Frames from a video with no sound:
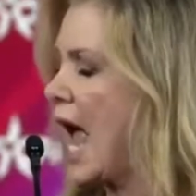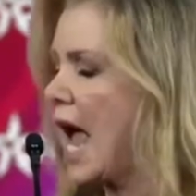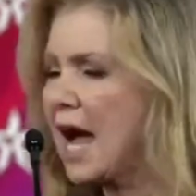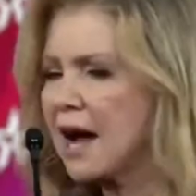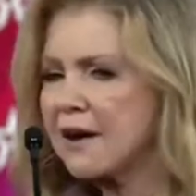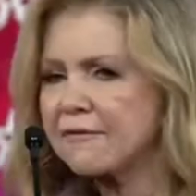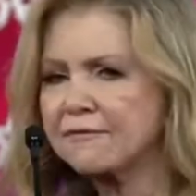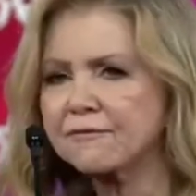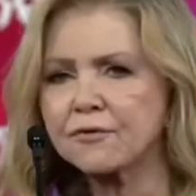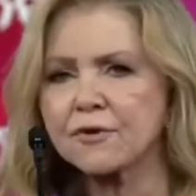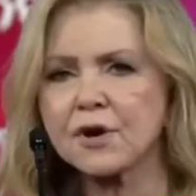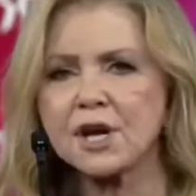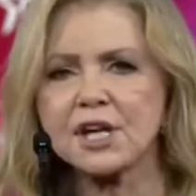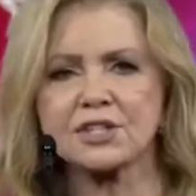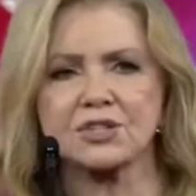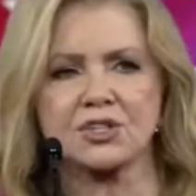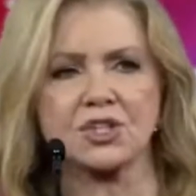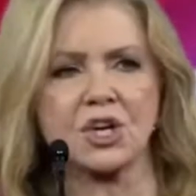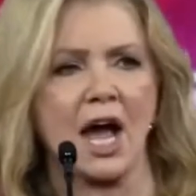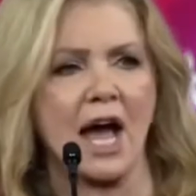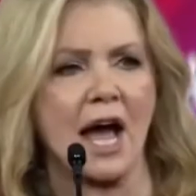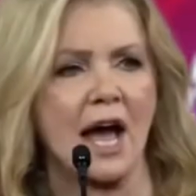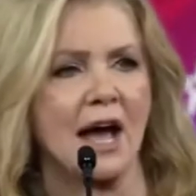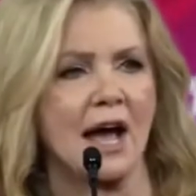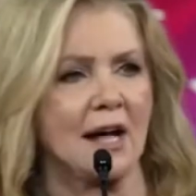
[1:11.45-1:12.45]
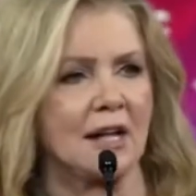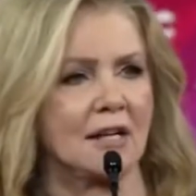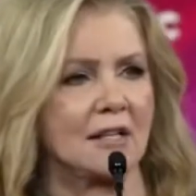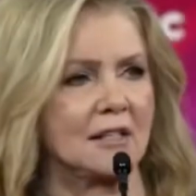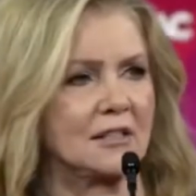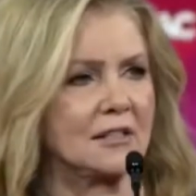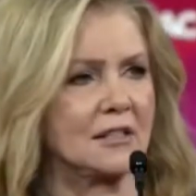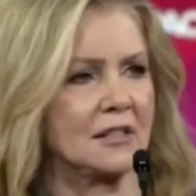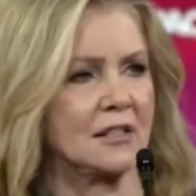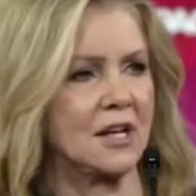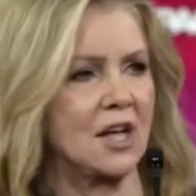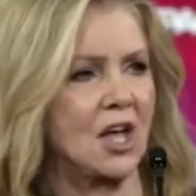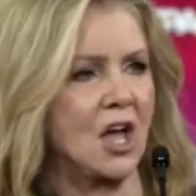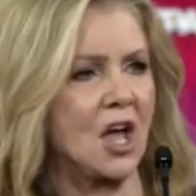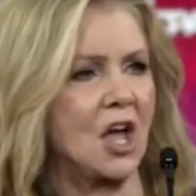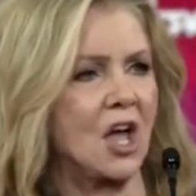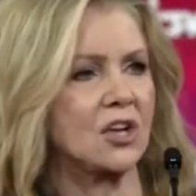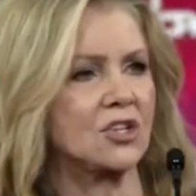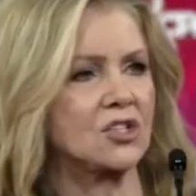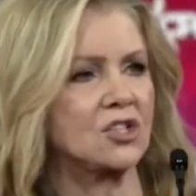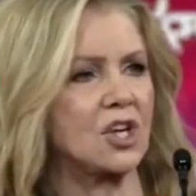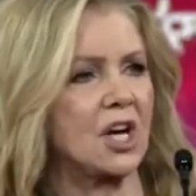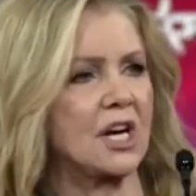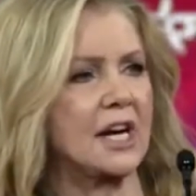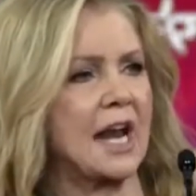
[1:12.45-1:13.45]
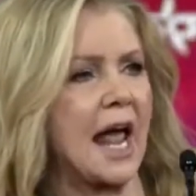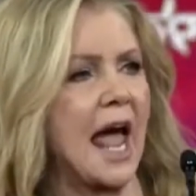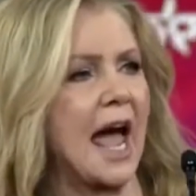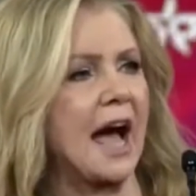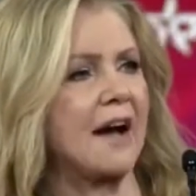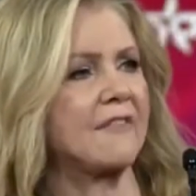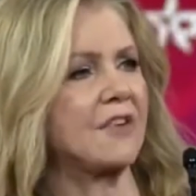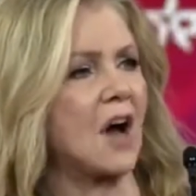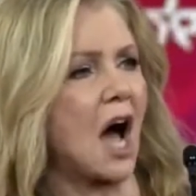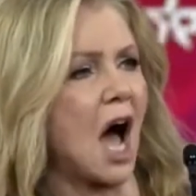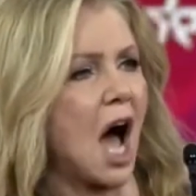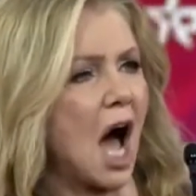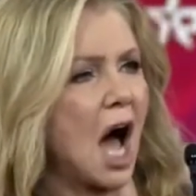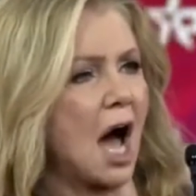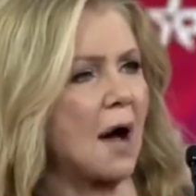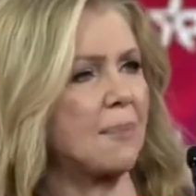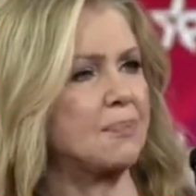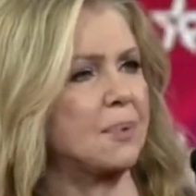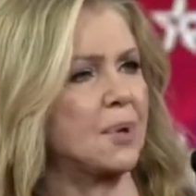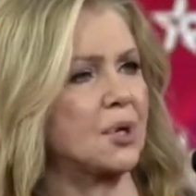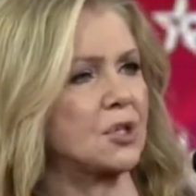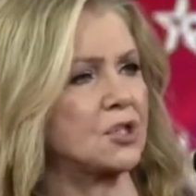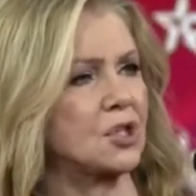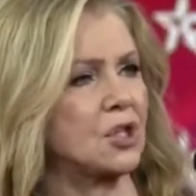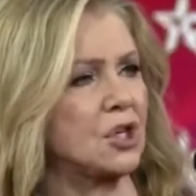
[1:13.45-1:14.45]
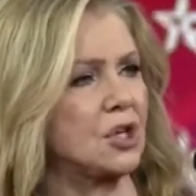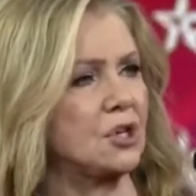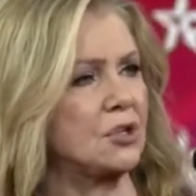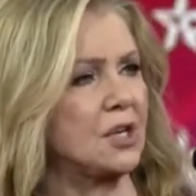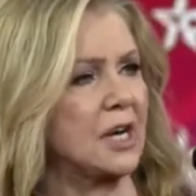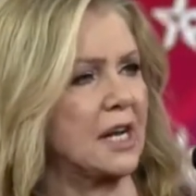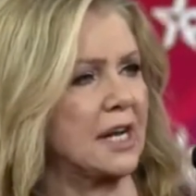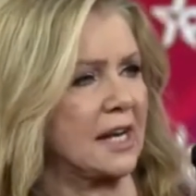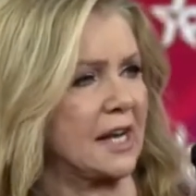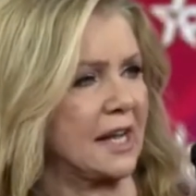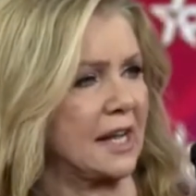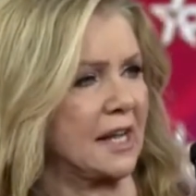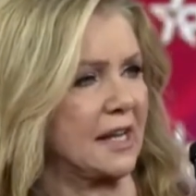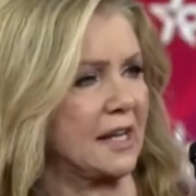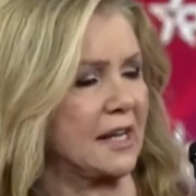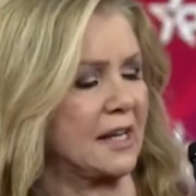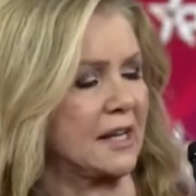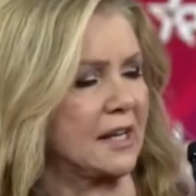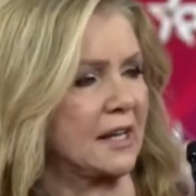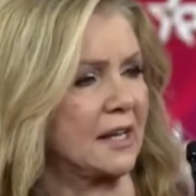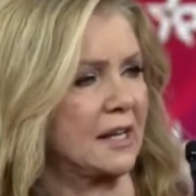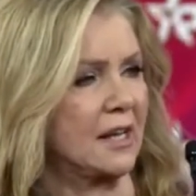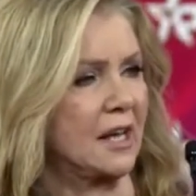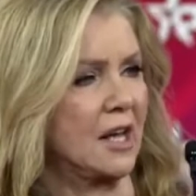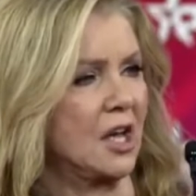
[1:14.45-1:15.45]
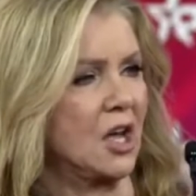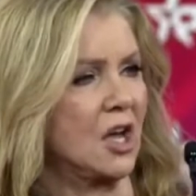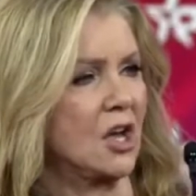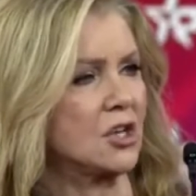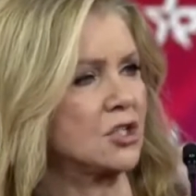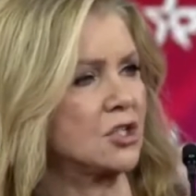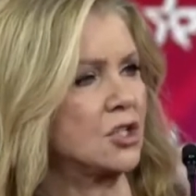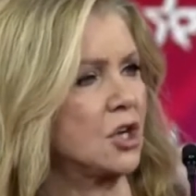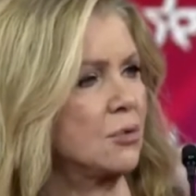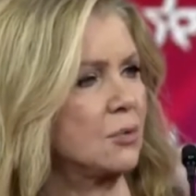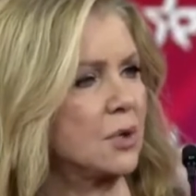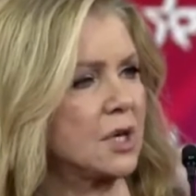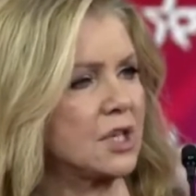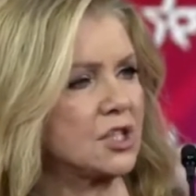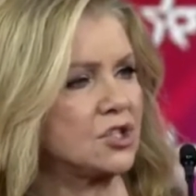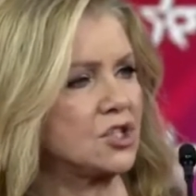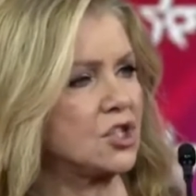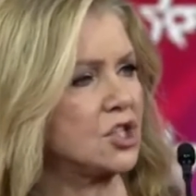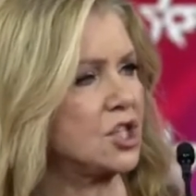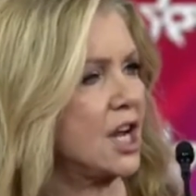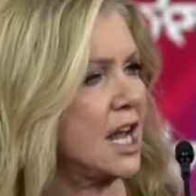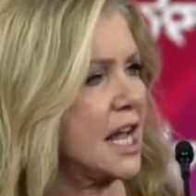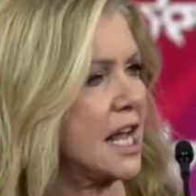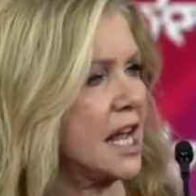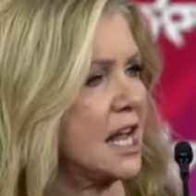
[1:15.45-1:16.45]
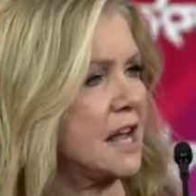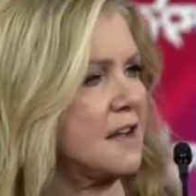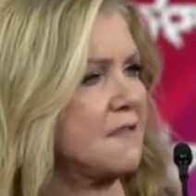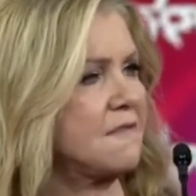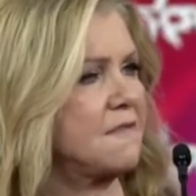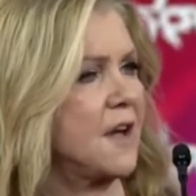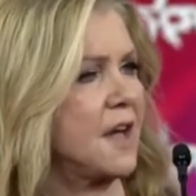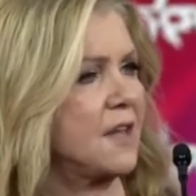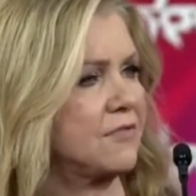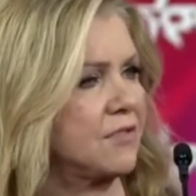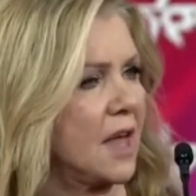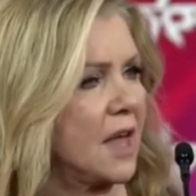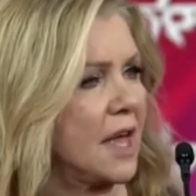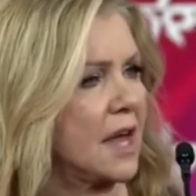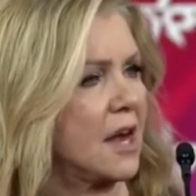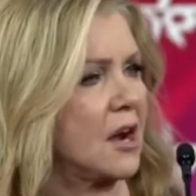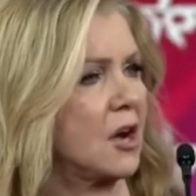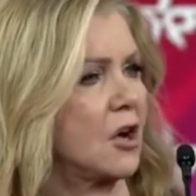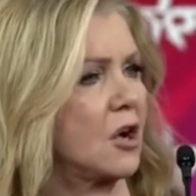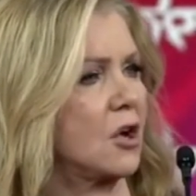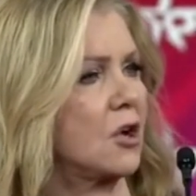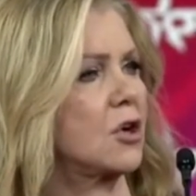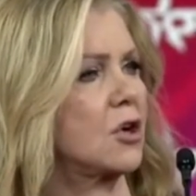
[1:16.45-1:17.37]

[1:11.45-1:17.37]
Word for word: Every child should have opportunity to achieve their